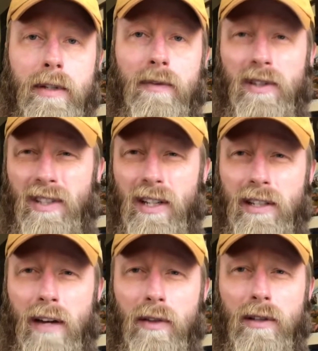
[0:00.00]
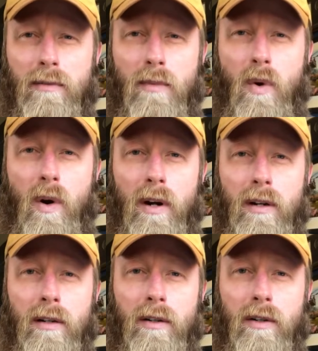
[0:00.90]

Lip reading: different scents have a little more